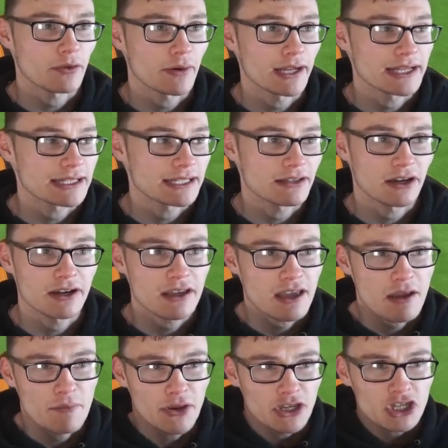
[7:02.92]
quite easily there.
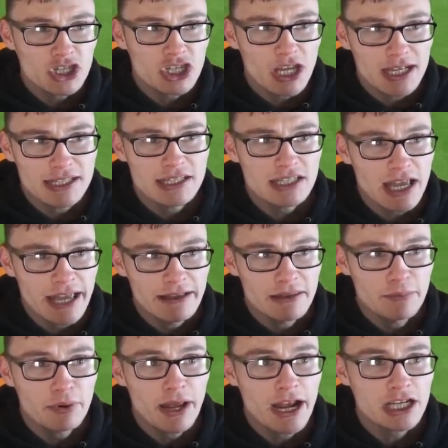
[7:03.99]
But you just, as I say, the
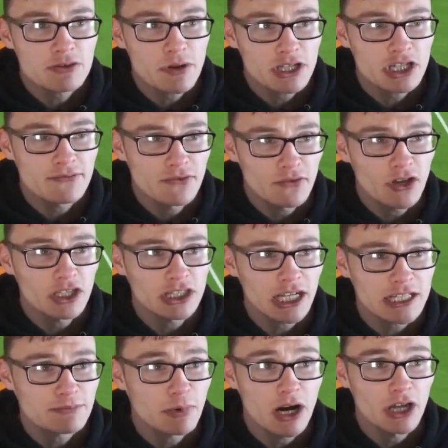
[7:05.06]
player switching, if you've got
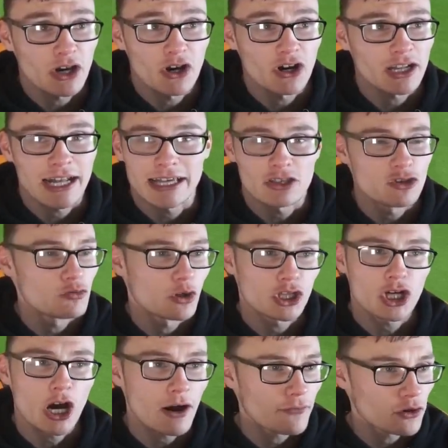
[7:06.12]
that spot on, like, you will
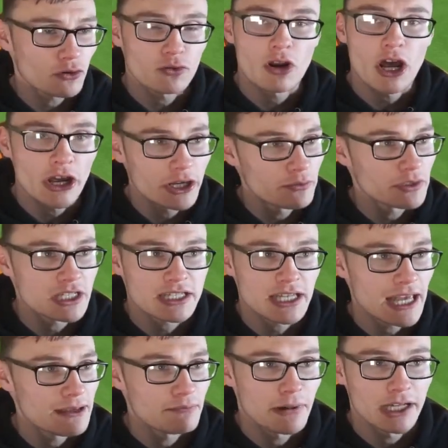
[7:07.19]
cover ground with this
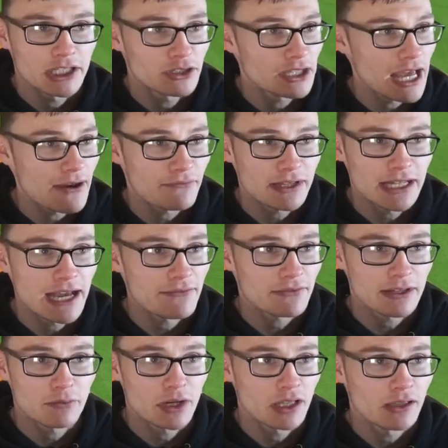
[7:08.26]
team, man. You
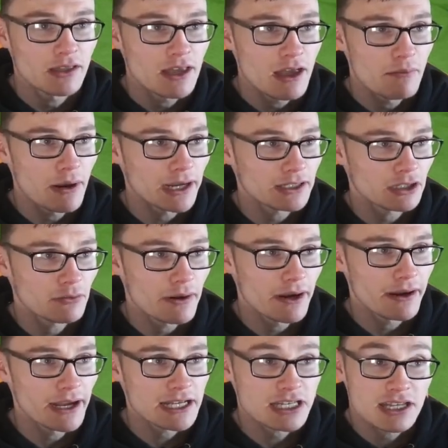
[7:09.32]
definitely will. Back to
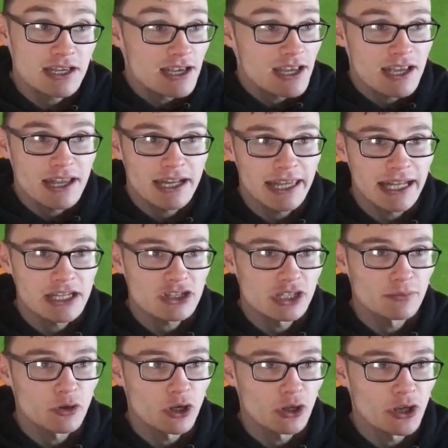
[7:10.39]
Guimaraes. Yet again, he's on the
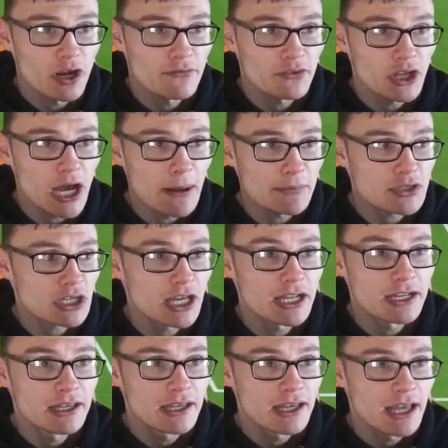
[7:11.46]
ball there for the
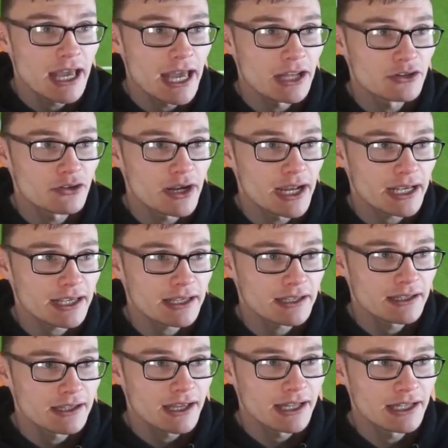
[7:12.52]
option. Endrick,
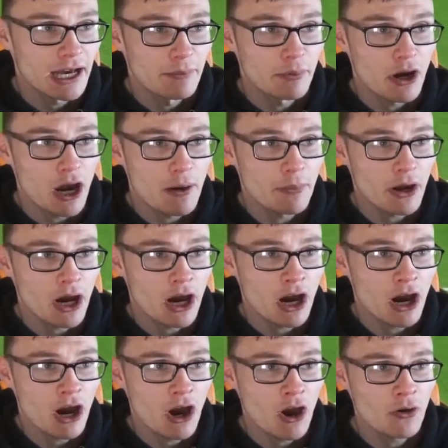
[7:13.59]
into
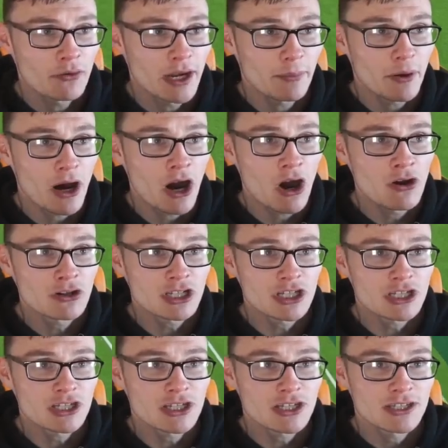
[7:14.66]
Barbo, near
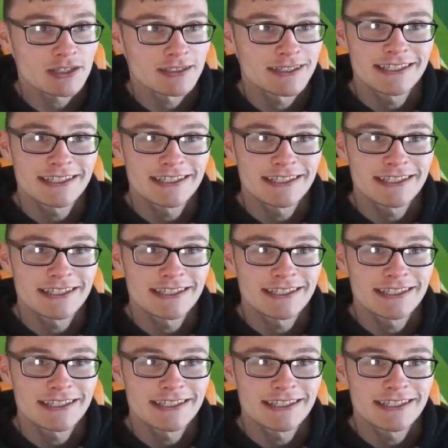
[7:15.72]
posts.